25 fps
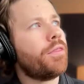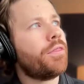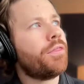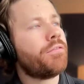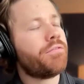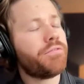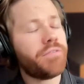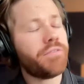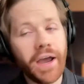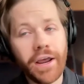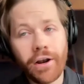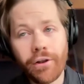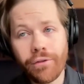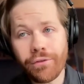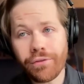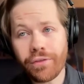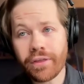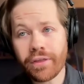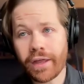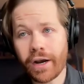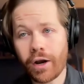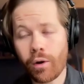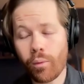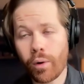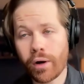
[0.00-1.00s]
The final thing
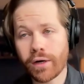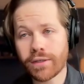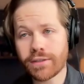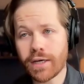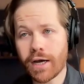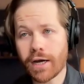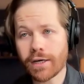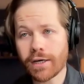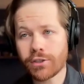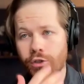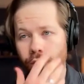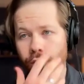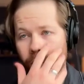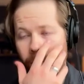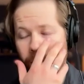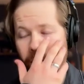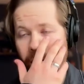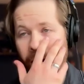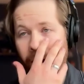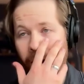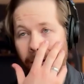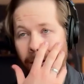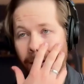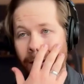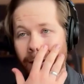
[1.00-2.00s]
that I want to talk to you
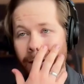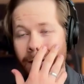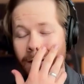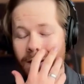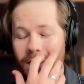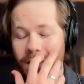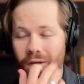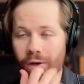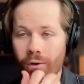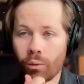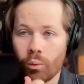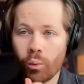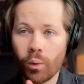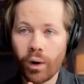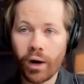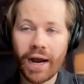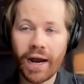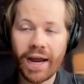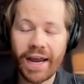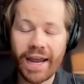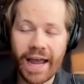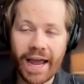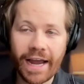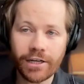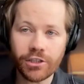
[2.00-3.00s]
about is where I
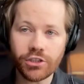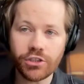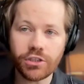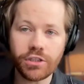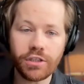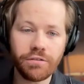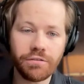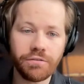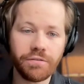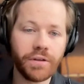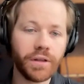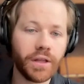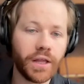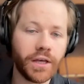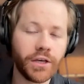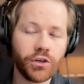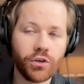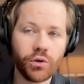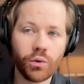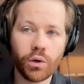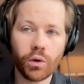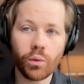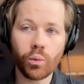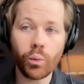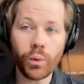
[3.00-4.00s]
actually feel like you
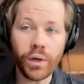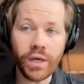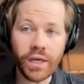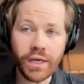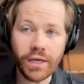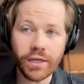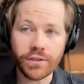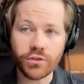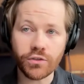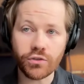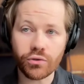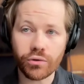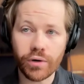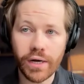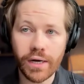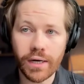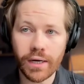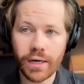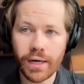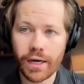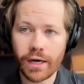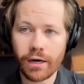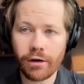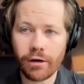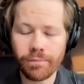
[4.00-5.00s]
are weakest right
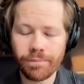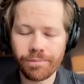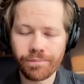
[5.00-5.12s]
now,